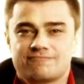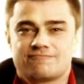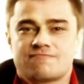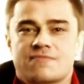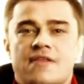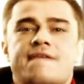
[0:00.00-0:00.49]

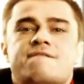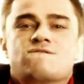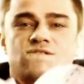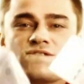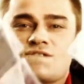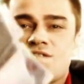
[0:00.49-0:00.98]
which would
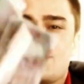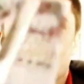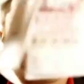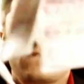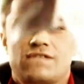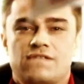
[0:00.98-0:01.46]
make a huge
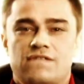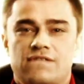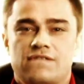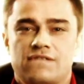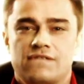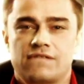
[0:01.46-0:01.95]
amount of
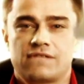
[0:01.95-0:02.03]
money for